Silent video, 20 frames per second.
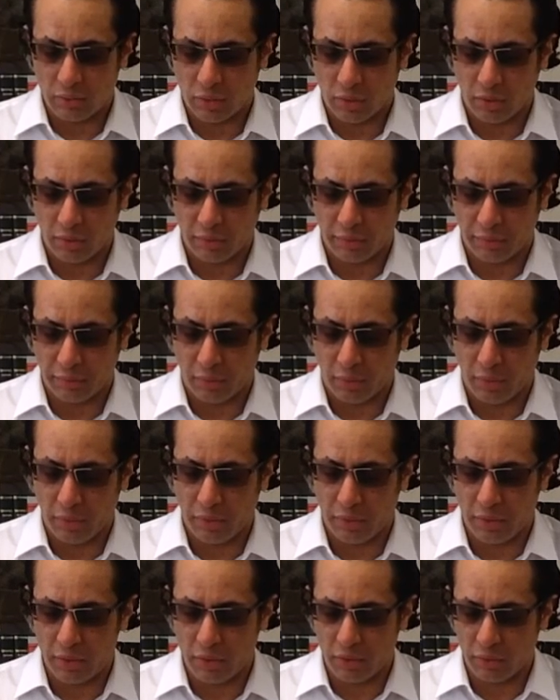draws
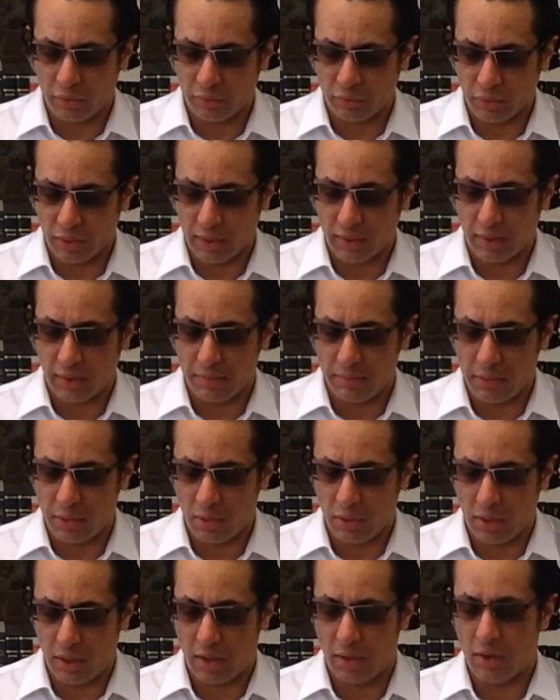forth your strength and
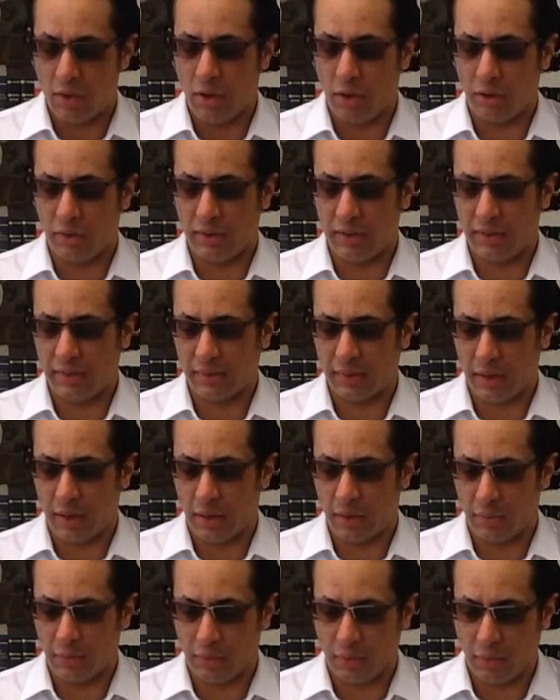beauty, not
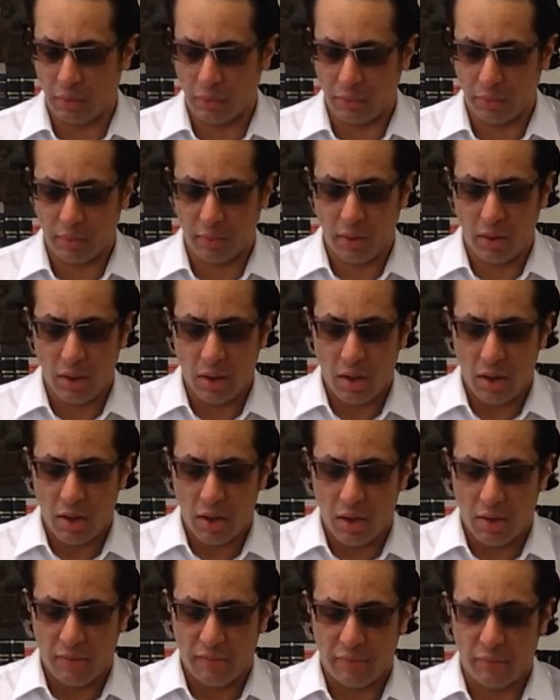desire of growth.
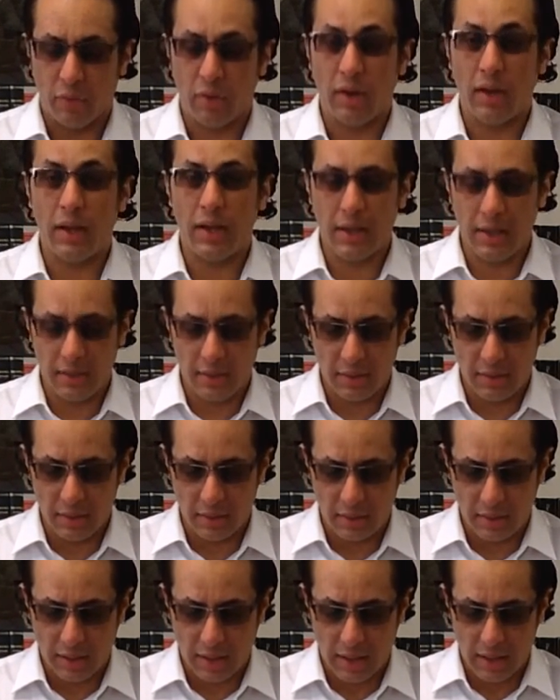For in
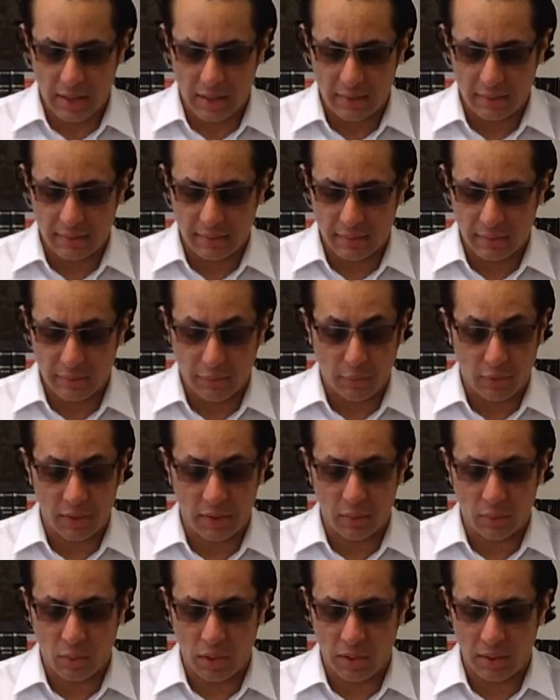
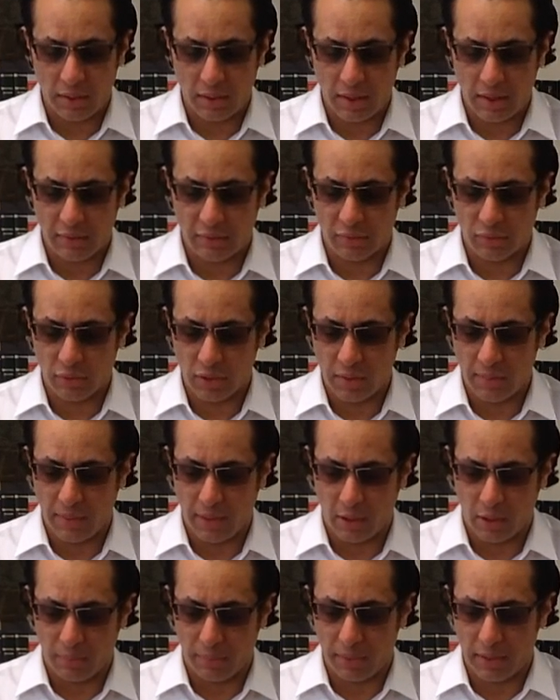the one case you
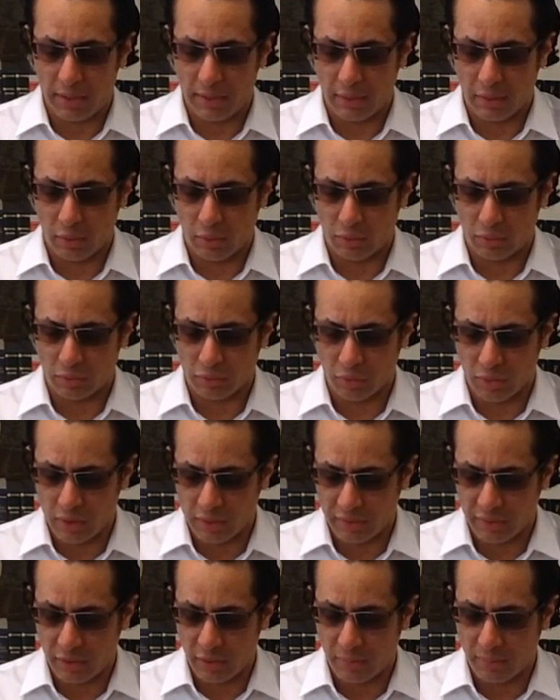develop in the
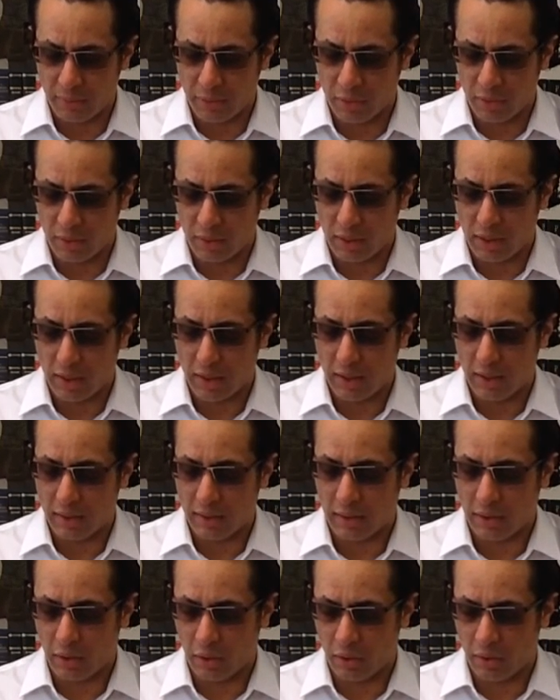luxuriancy of purity, in
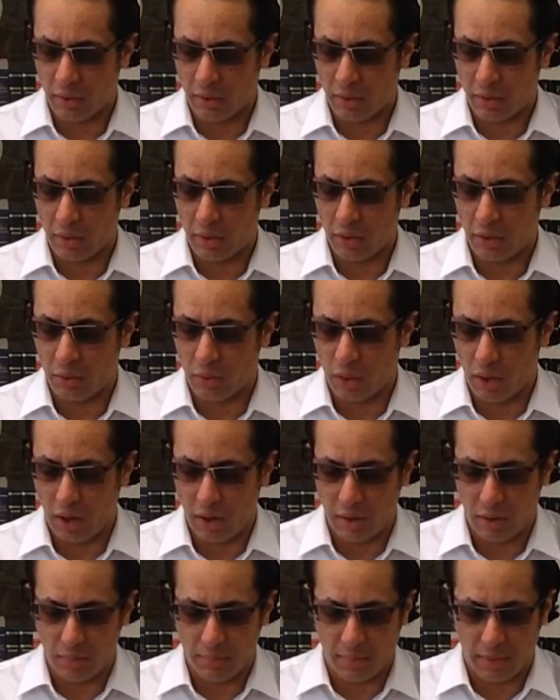the other you
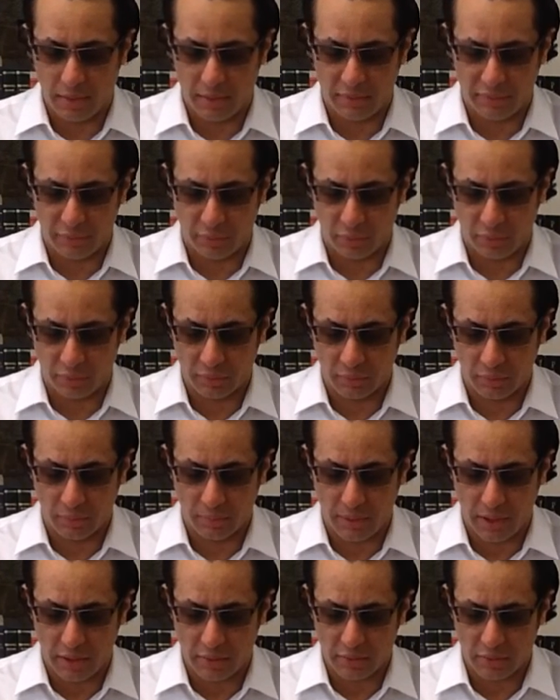harden by the forcible
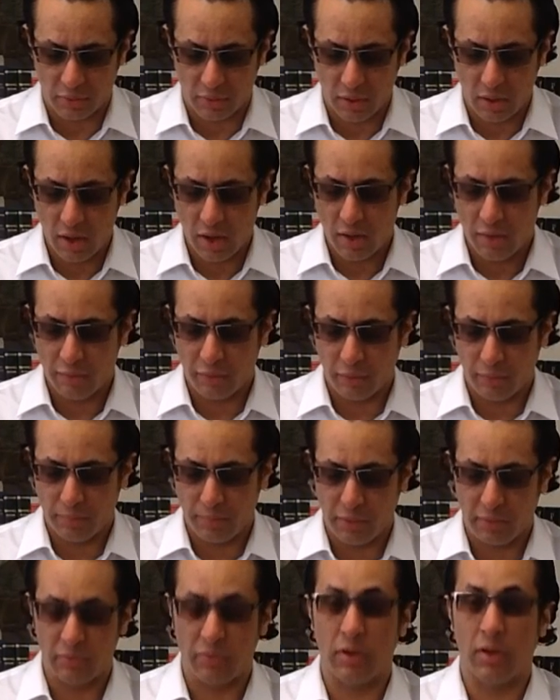passion for
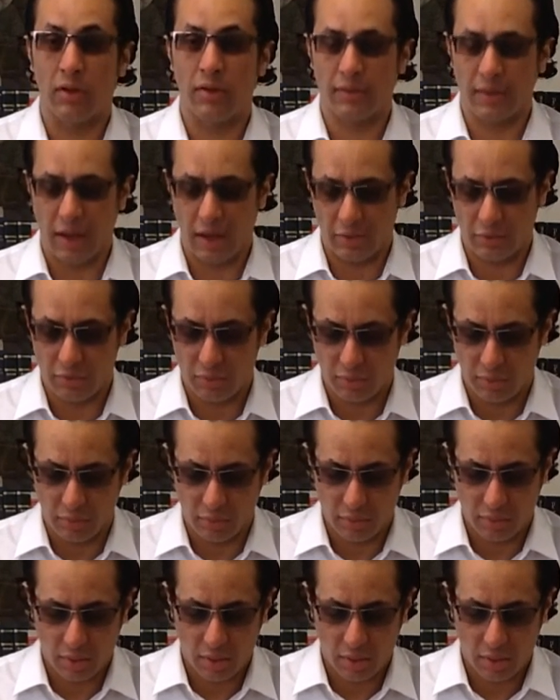personal stature.